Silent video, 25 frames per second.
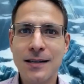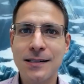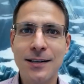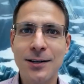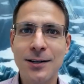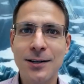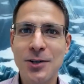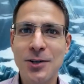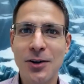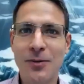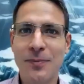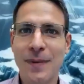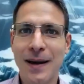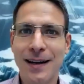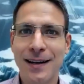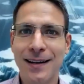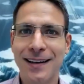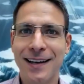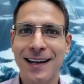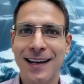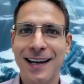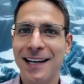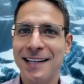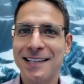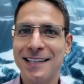5,000 years old,
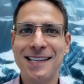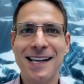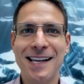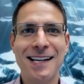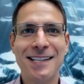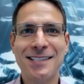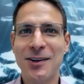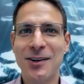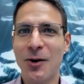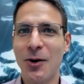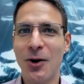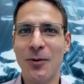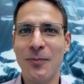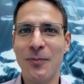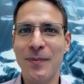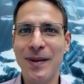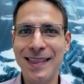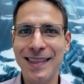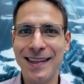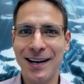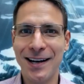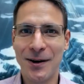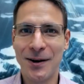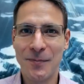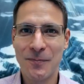man. It's
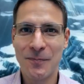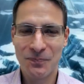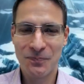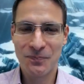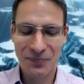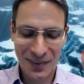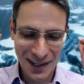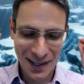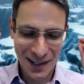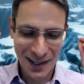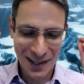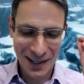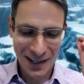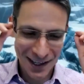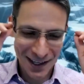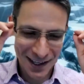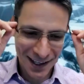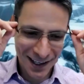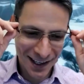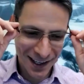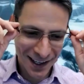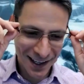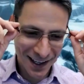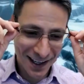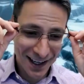all been there.
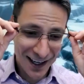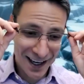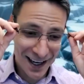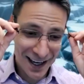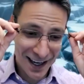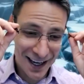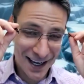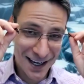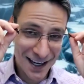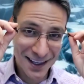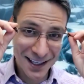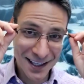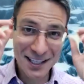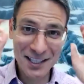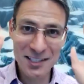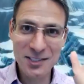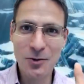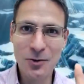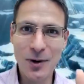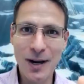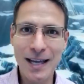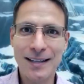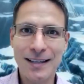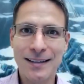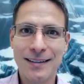And I
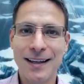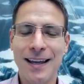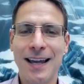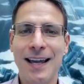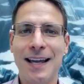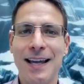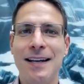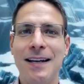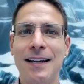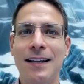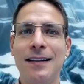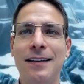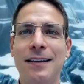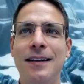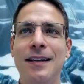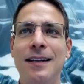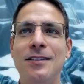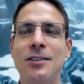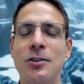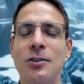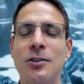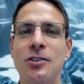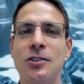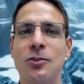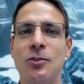think that's great. And
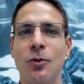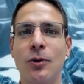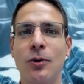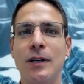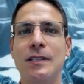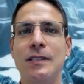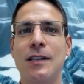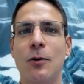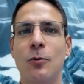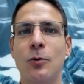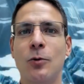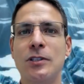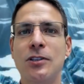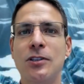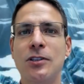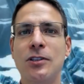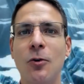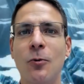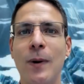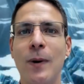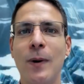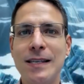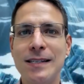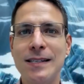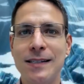these are stories that were
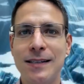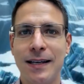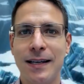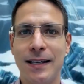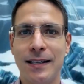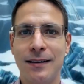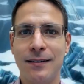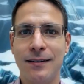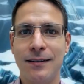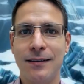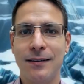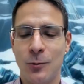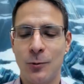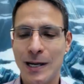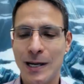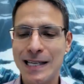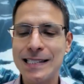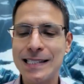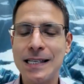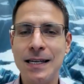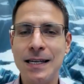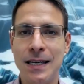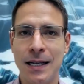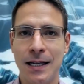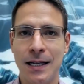so
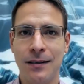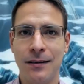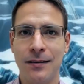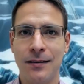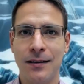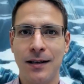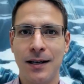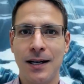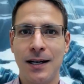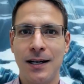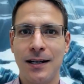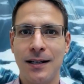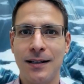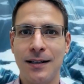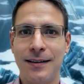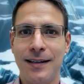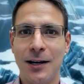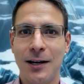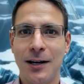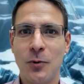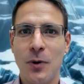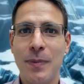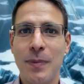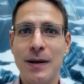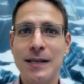resonant
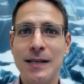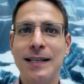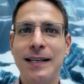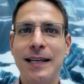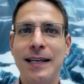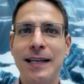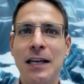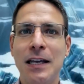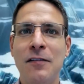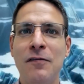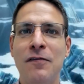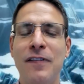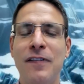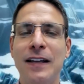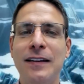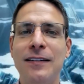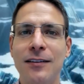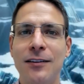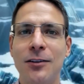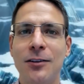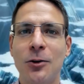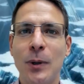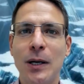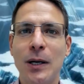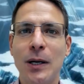that we basically
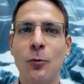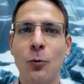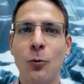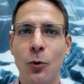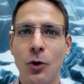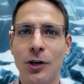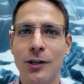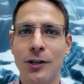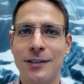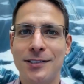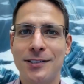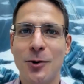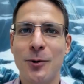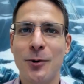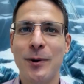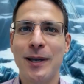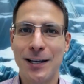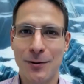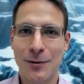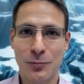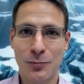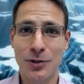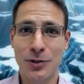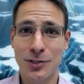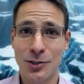invented the written word
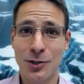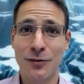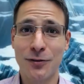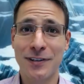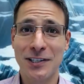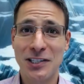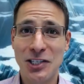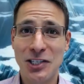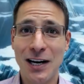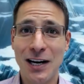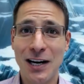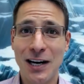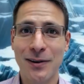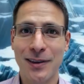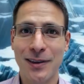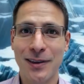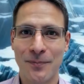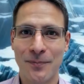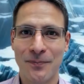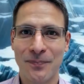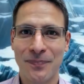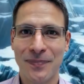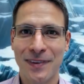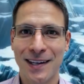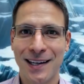so we can preserve and
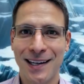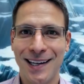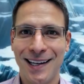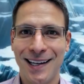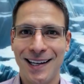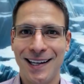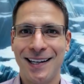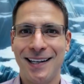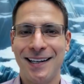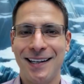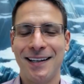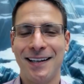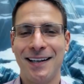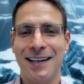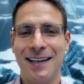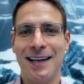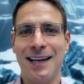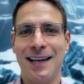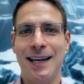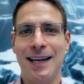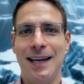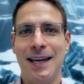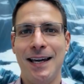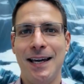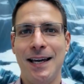share them.
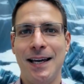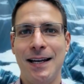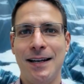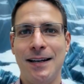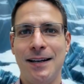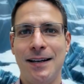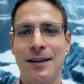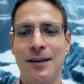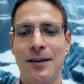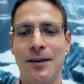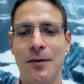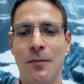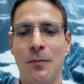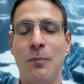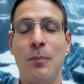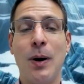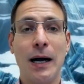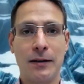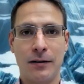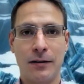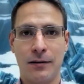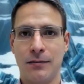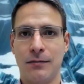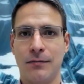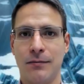And
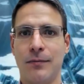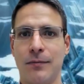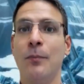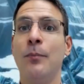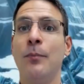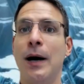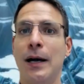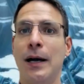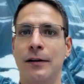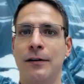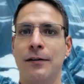but